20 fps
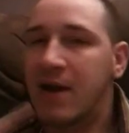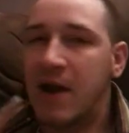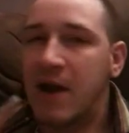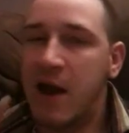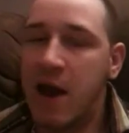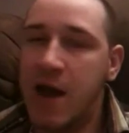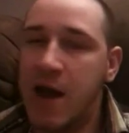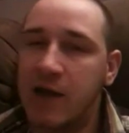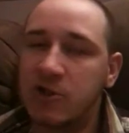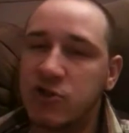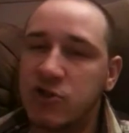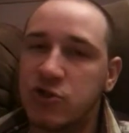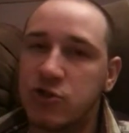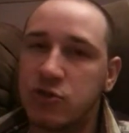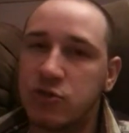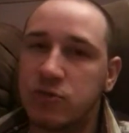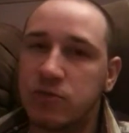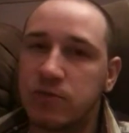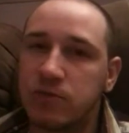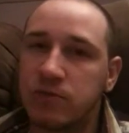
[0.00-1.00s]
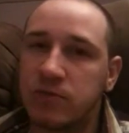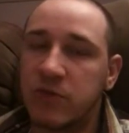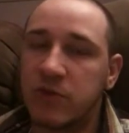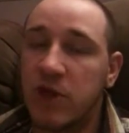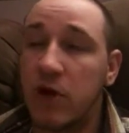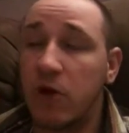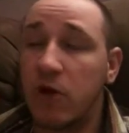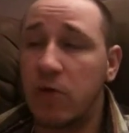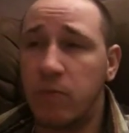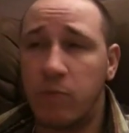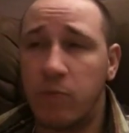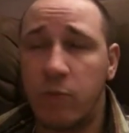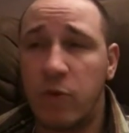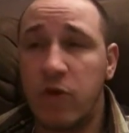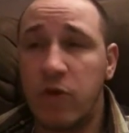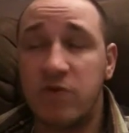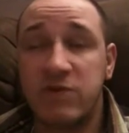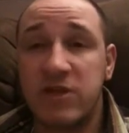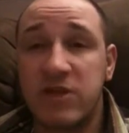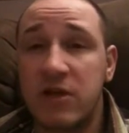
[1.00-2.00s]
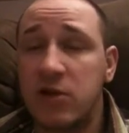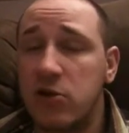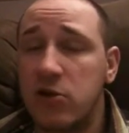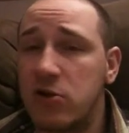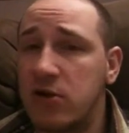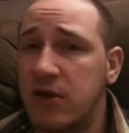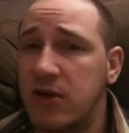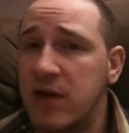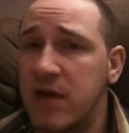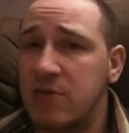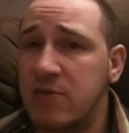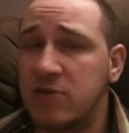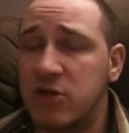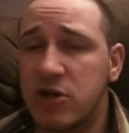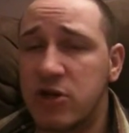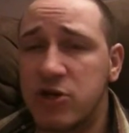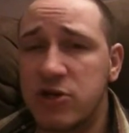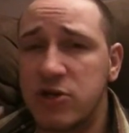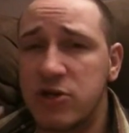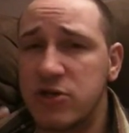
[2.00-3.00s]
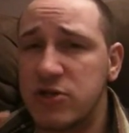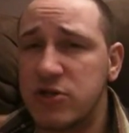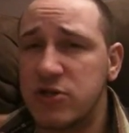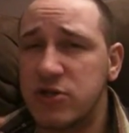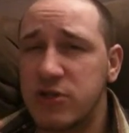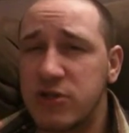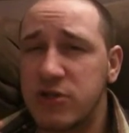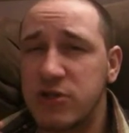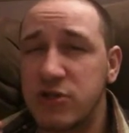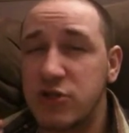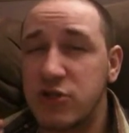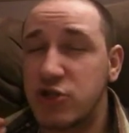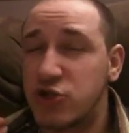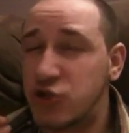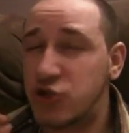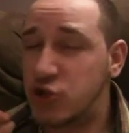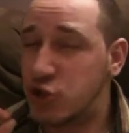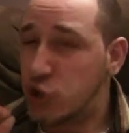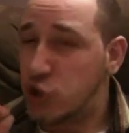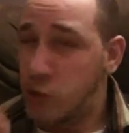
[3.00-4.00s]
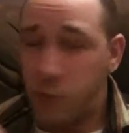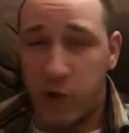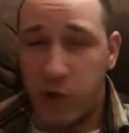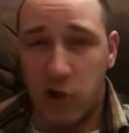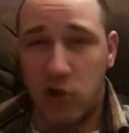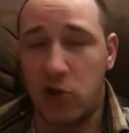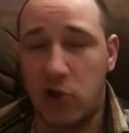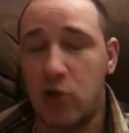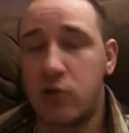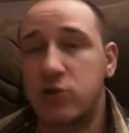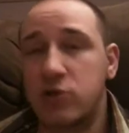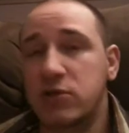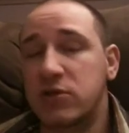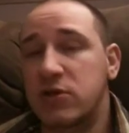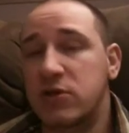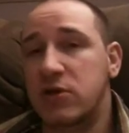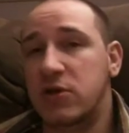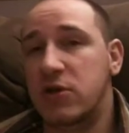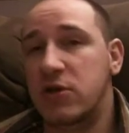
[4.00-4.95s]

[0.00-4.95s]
Not true. We've seen games that are super close,